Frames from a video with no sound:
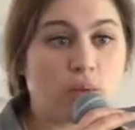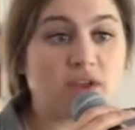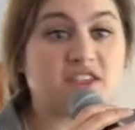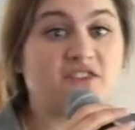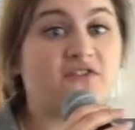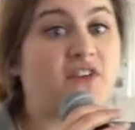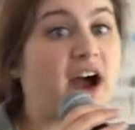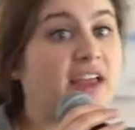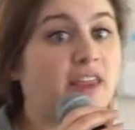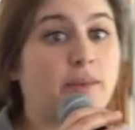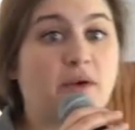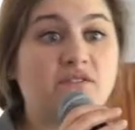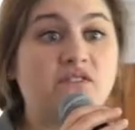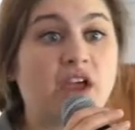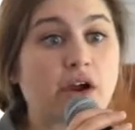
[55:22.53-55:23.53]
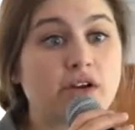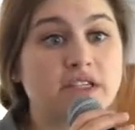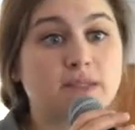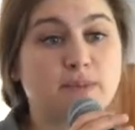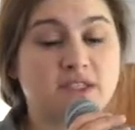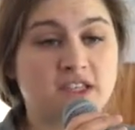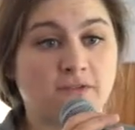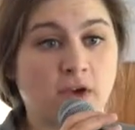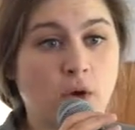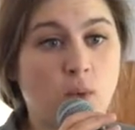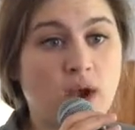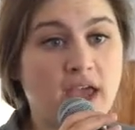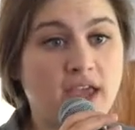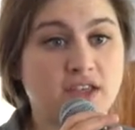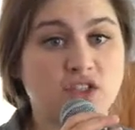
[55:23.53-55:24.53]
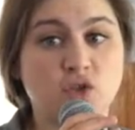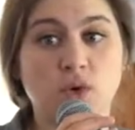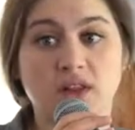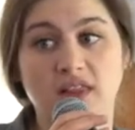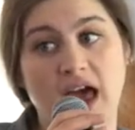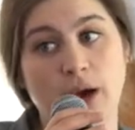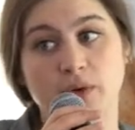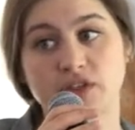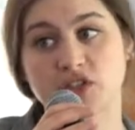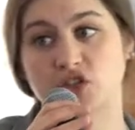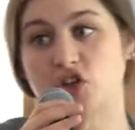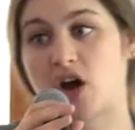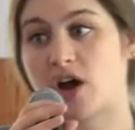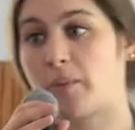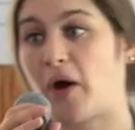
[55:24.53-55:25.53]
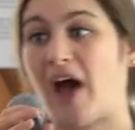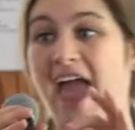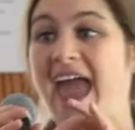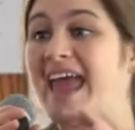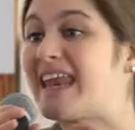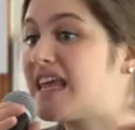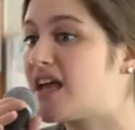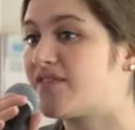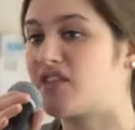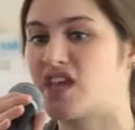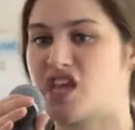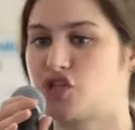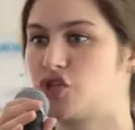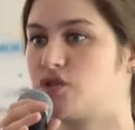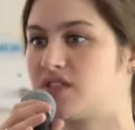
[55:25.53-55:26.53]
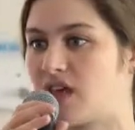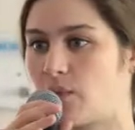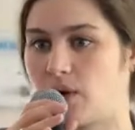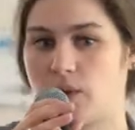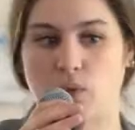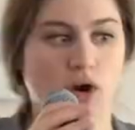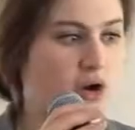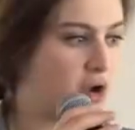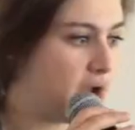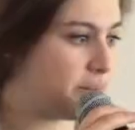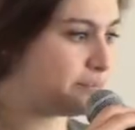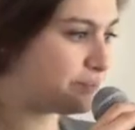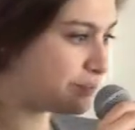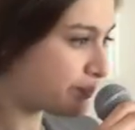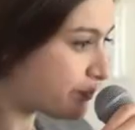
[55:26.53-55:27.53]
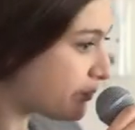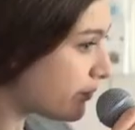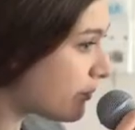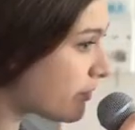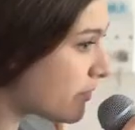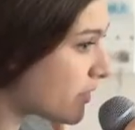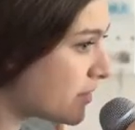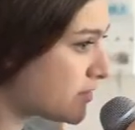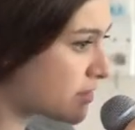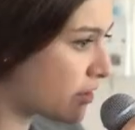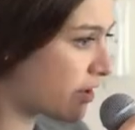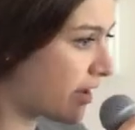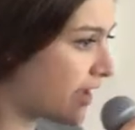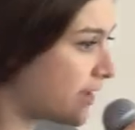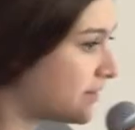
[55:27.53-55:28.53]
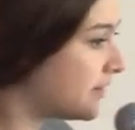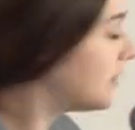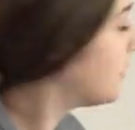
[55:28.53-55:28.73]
We define them in very specific ways to allow us to talk about any of the issues that we work on. So go ahead.